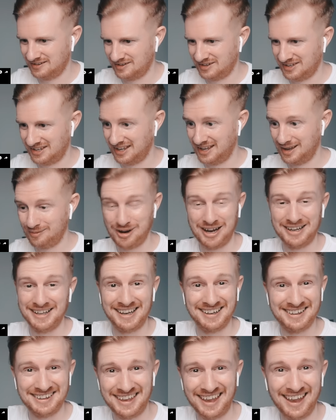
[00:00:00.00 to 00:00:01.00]
Okay, man.
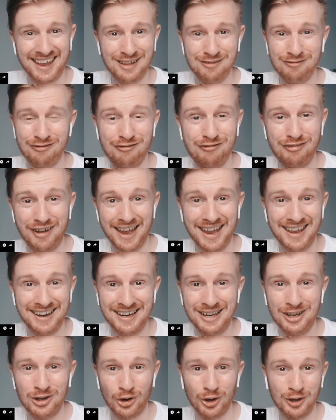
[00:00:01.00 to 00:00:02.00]
Again,
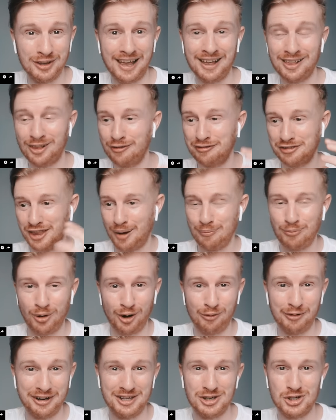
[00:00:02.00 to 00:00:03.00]
very good. I love that
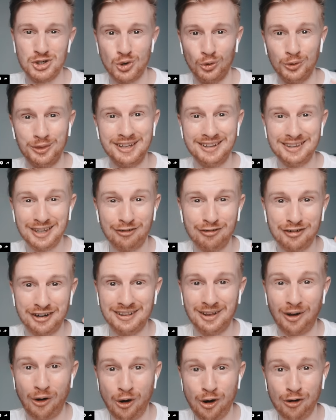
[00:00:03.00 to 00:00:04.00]
part when it's shown the
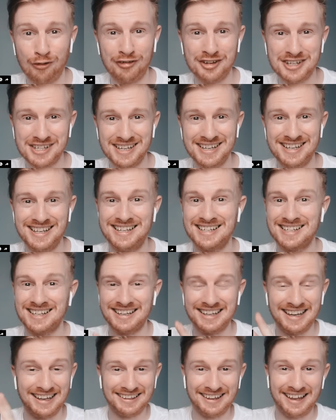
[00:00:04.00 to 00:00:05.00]
different offices,
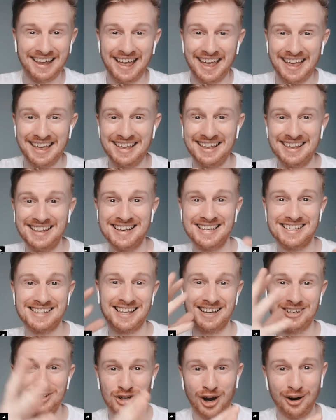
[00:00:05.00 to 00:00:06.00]
like in the ice,
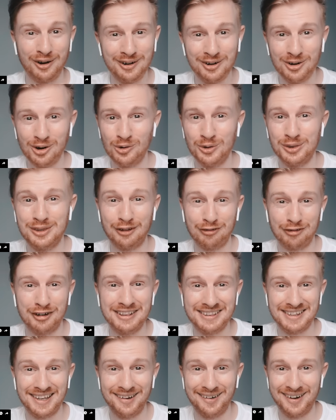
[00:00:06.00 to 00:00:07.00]
the jungle,
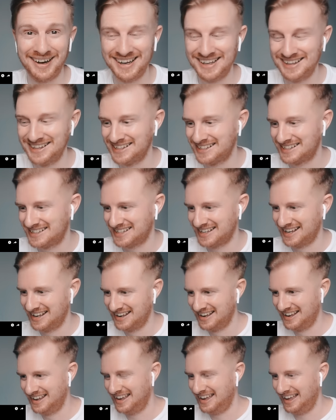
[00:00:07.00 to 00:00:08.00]
different terrains.
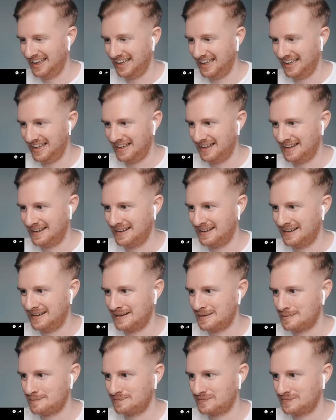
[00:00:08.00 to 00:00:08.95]
I'm